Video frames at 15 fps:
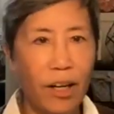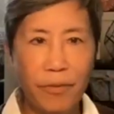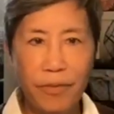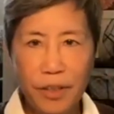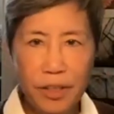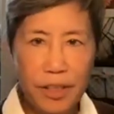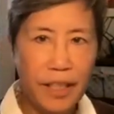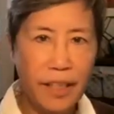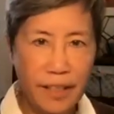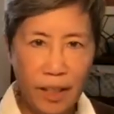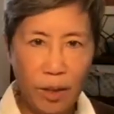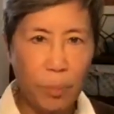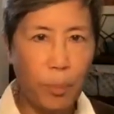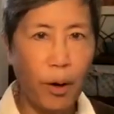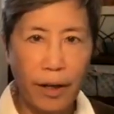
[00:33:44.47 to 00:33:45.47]
If you see us at
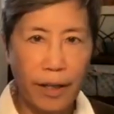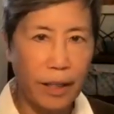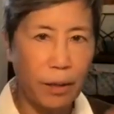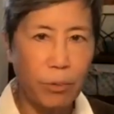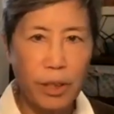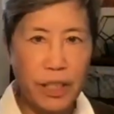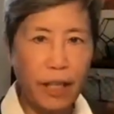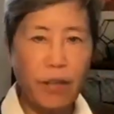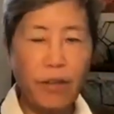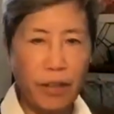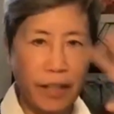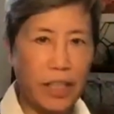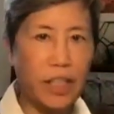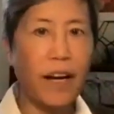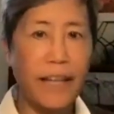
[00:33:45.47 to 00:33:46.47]
a party, we're
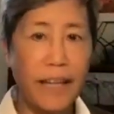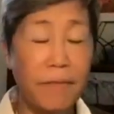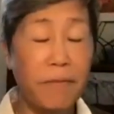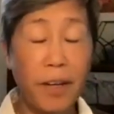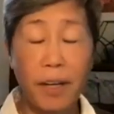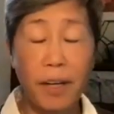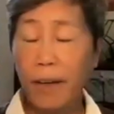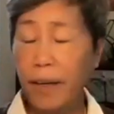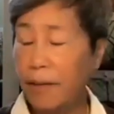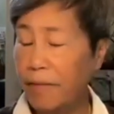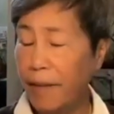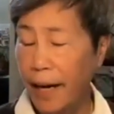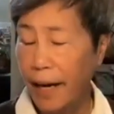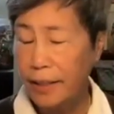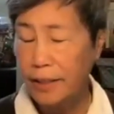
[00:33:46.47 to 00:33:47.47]
generally talking very, very
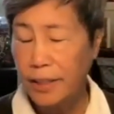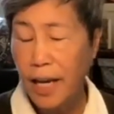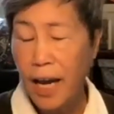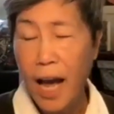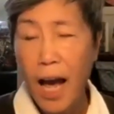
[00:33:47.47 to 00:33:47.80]
fast.